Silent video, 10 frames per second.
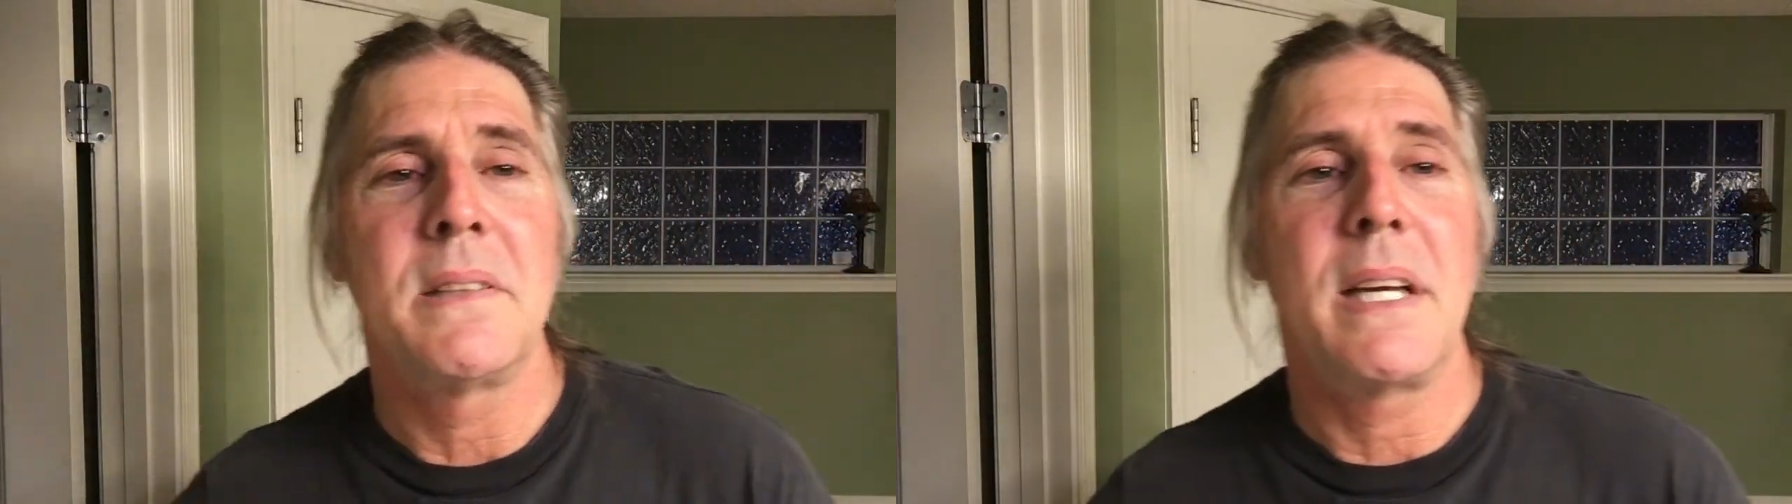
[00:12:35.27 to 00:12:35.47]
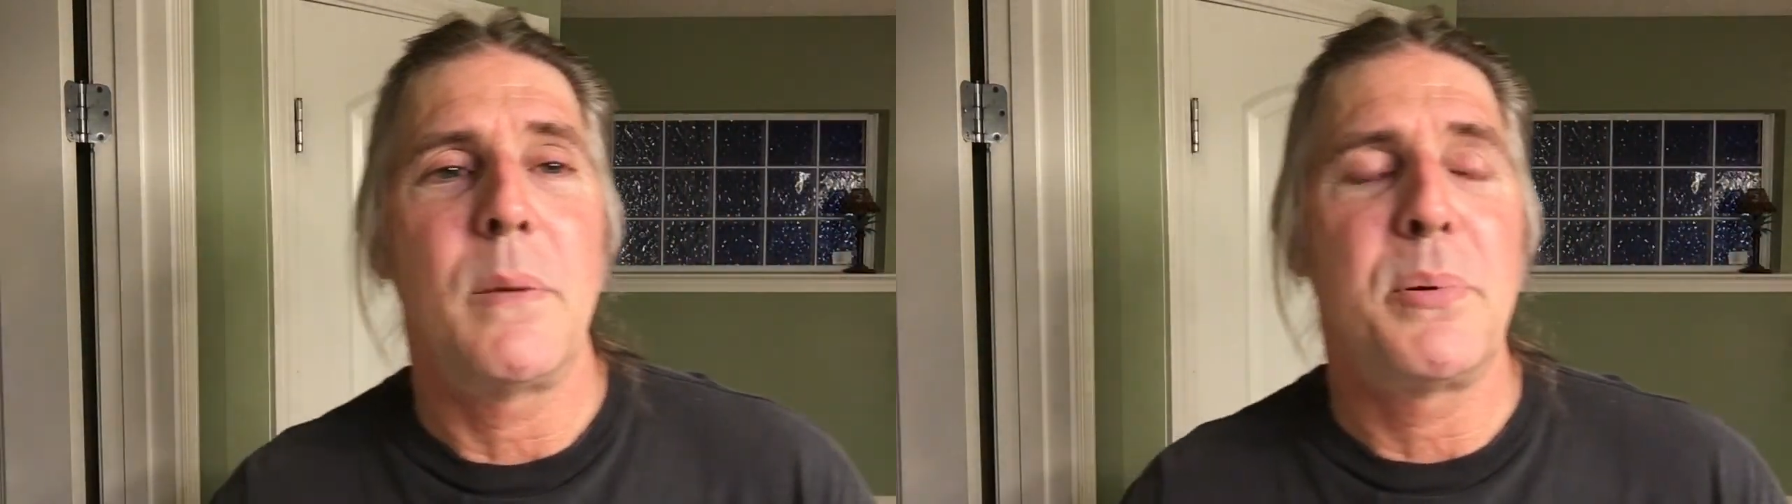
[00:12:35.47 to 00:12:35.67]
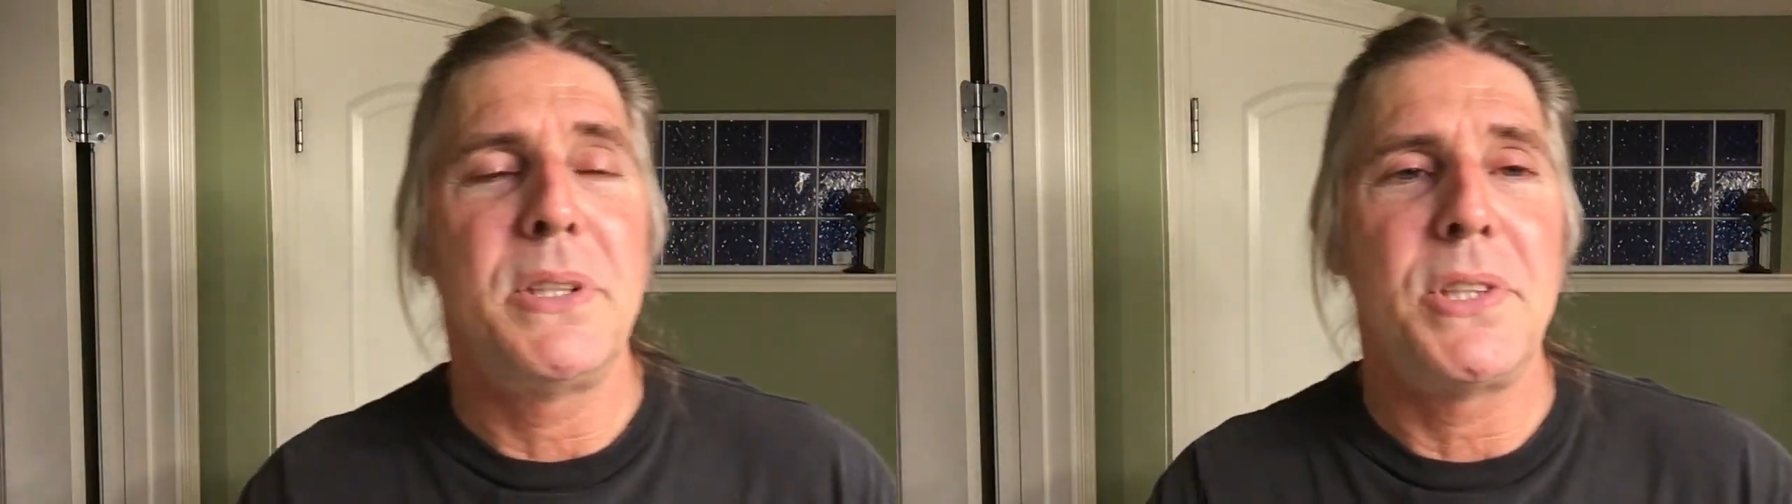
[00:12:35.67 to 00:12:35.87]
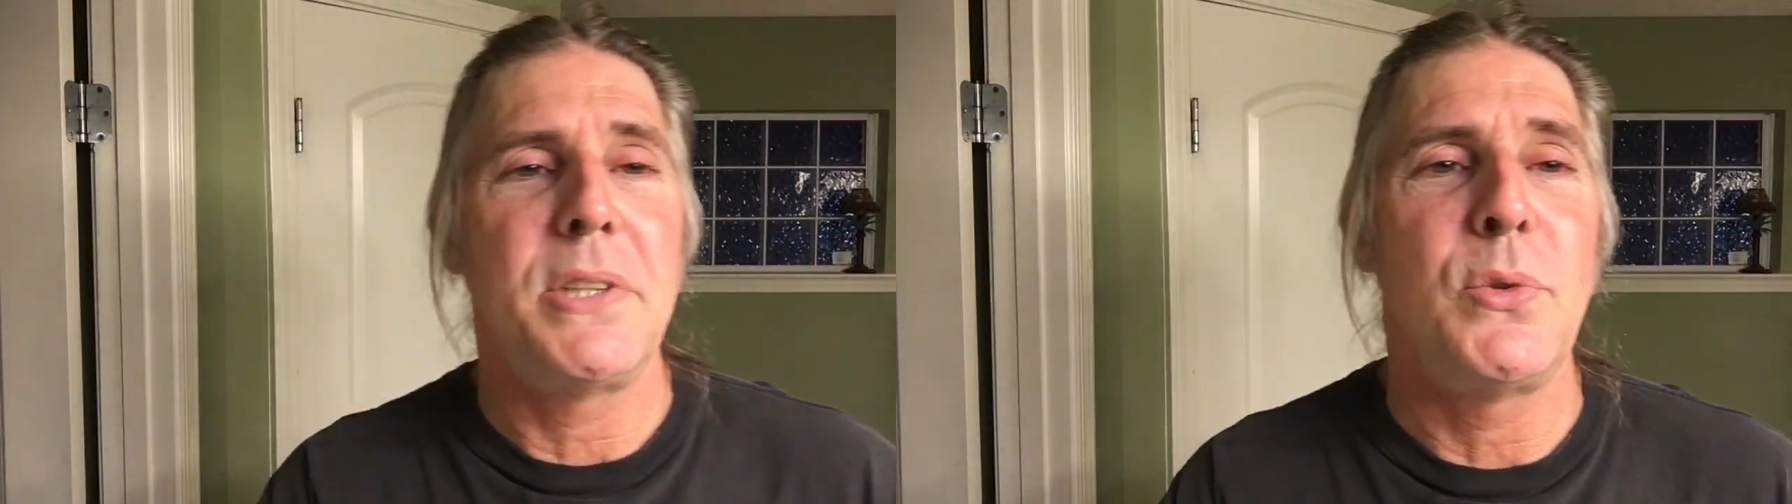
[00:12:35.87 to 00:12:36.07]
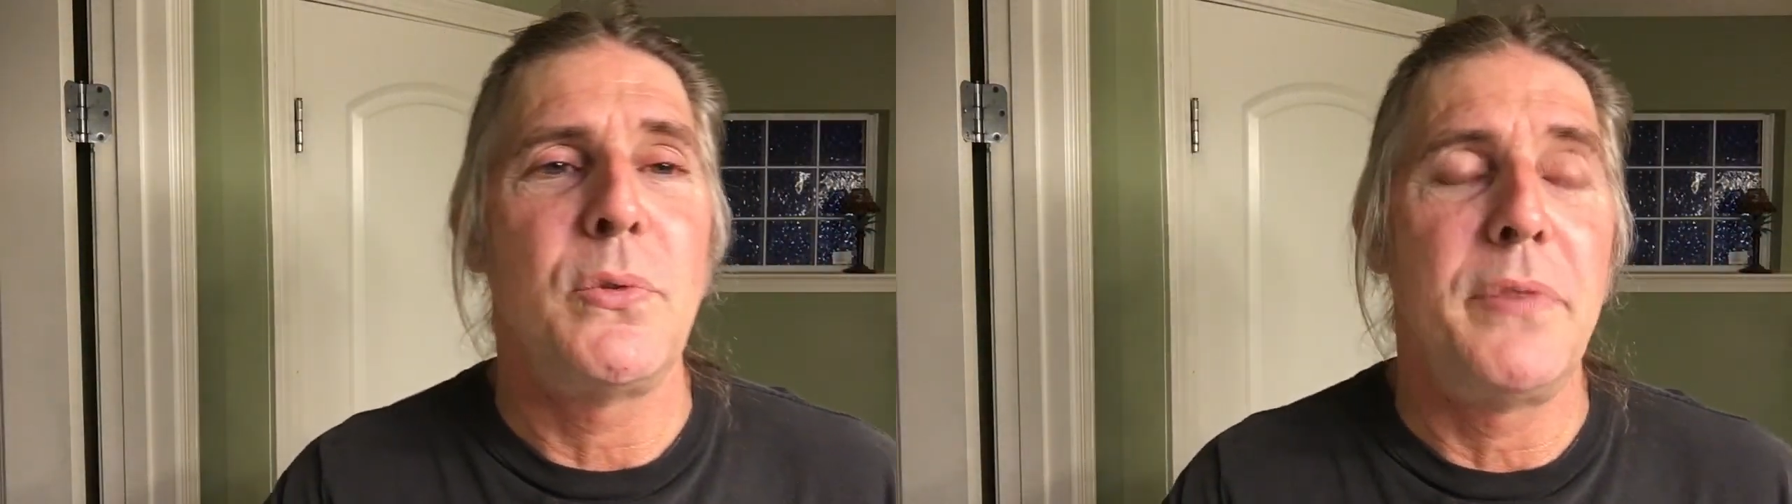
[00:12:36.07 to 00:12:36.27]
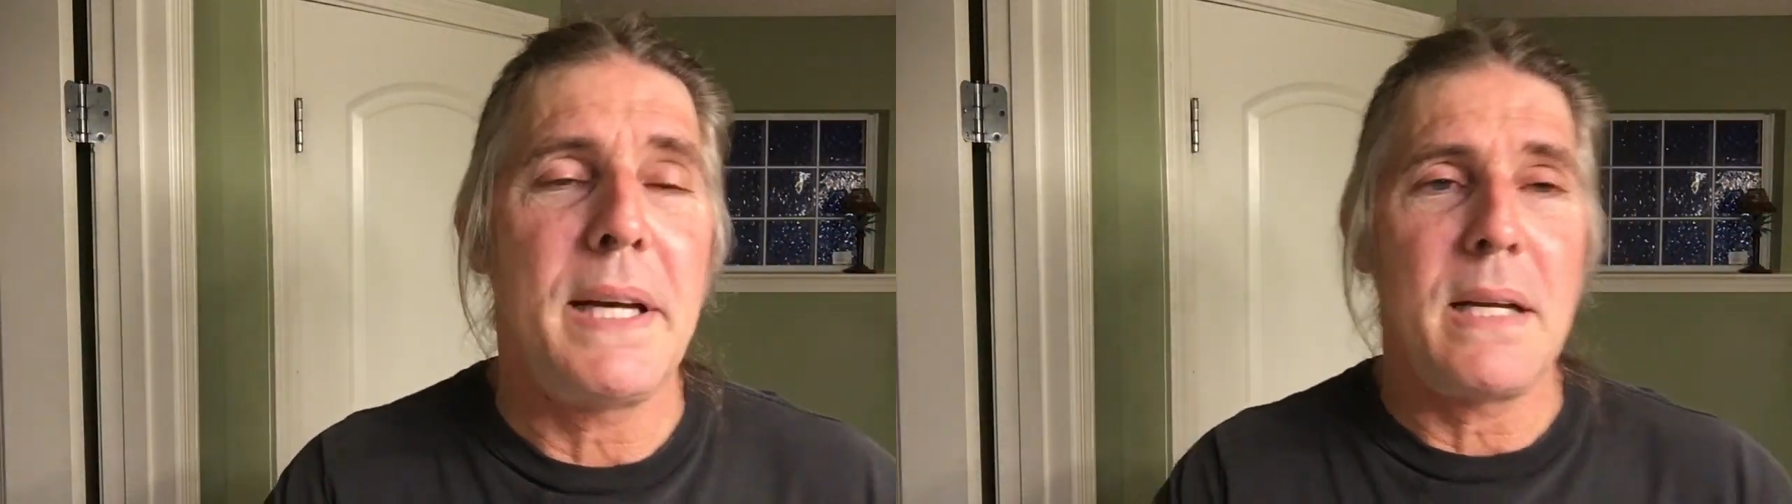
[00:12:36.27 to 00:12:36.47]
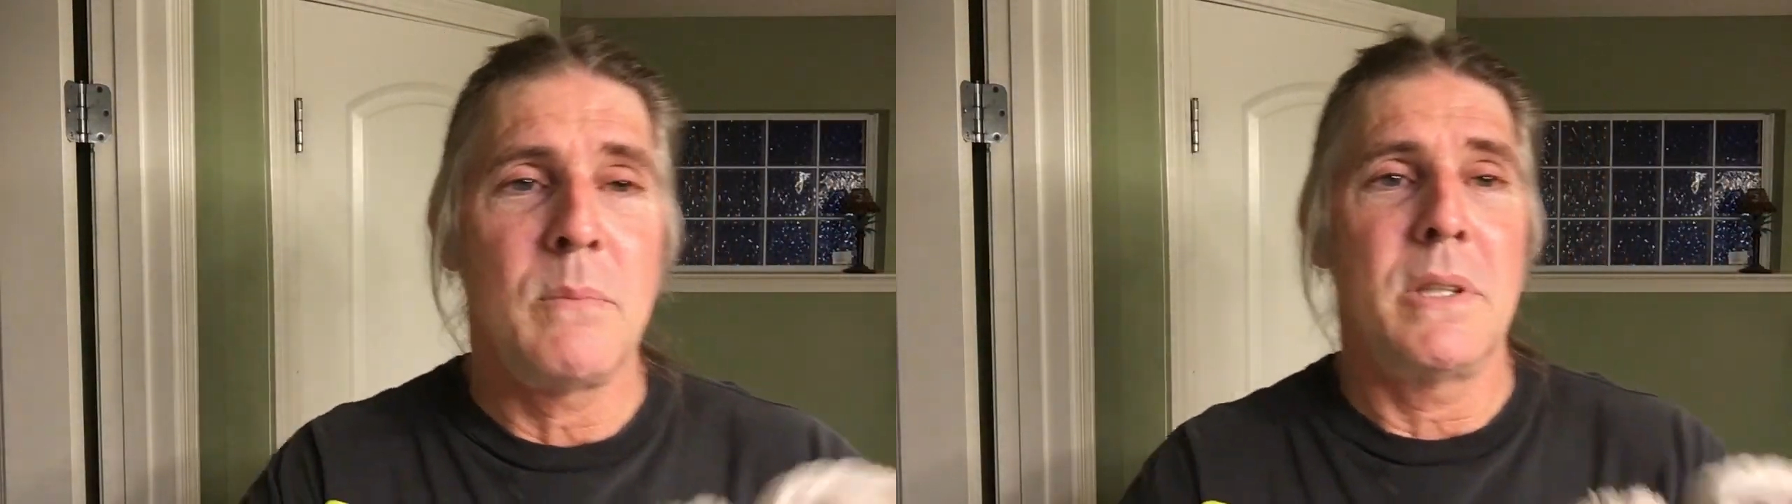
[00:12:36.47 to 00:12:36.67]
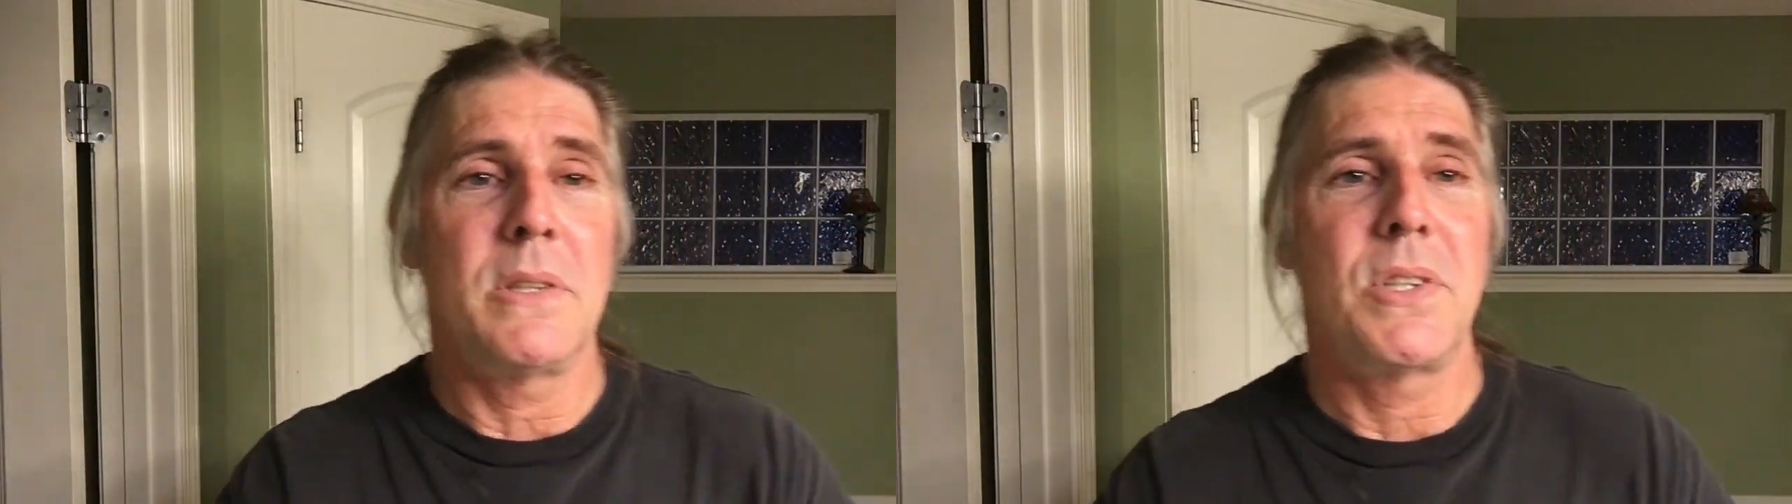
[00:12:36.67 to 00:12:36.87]
I appreciate you very
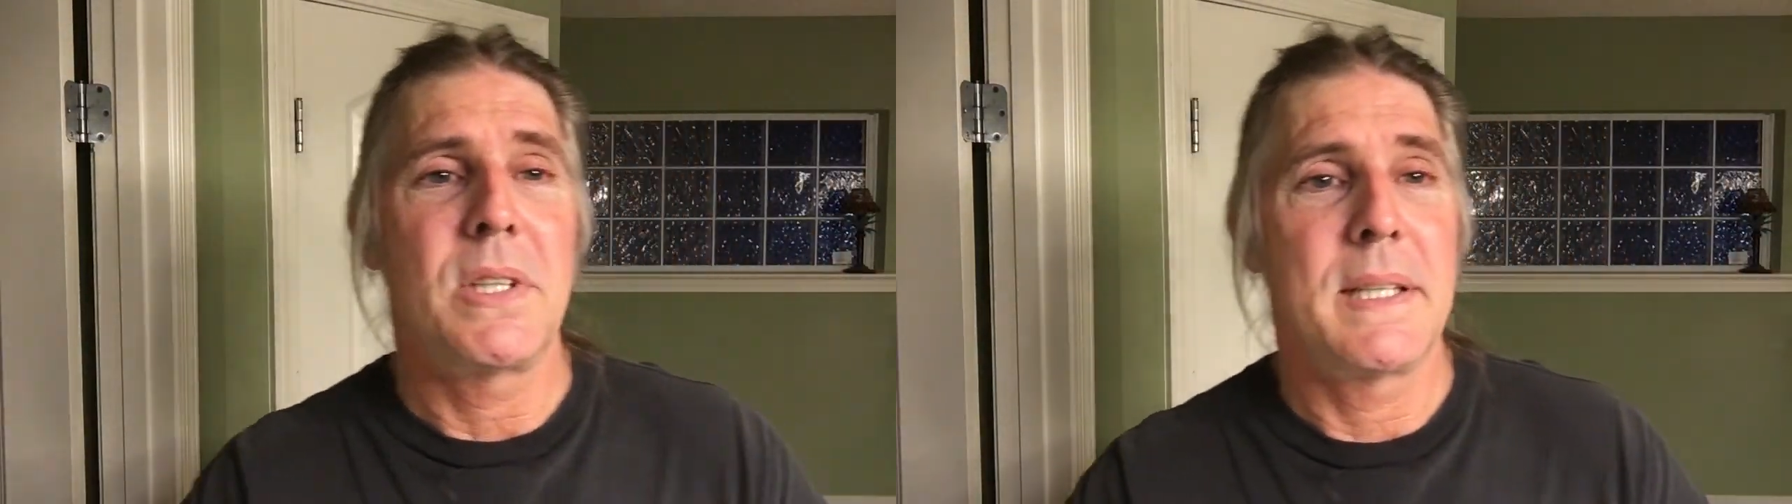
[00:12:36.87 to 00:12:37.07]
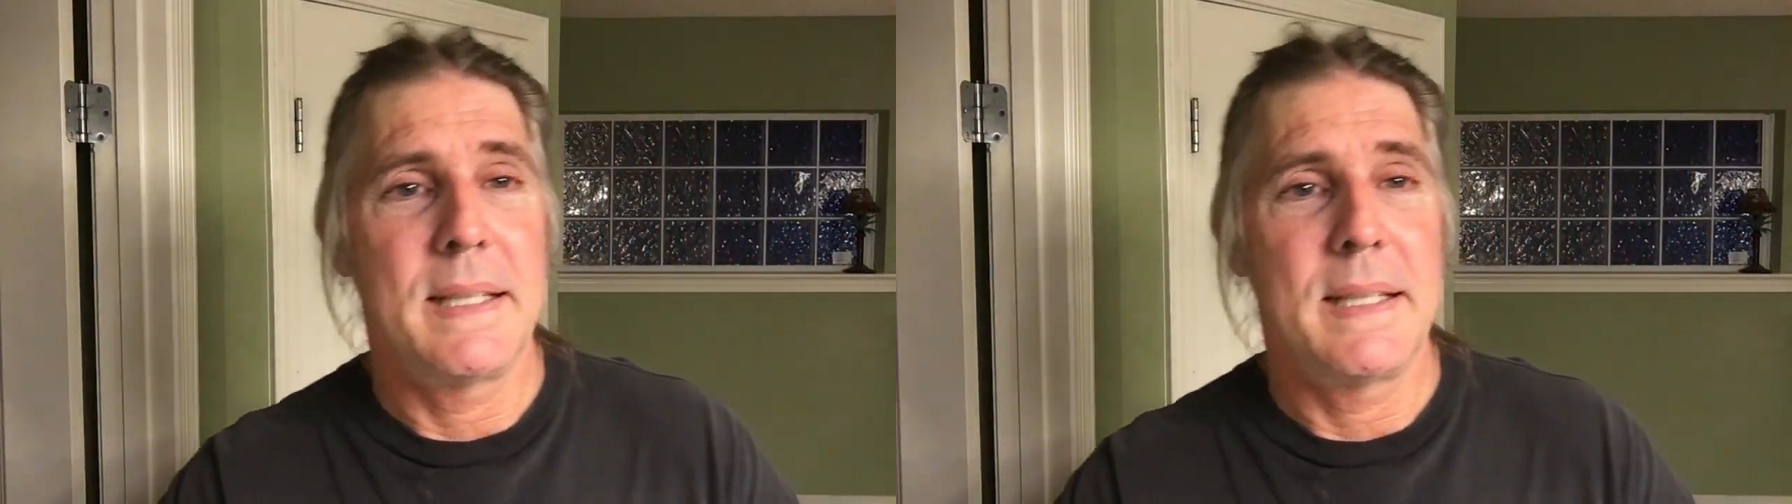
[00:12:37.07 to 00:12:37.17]
much.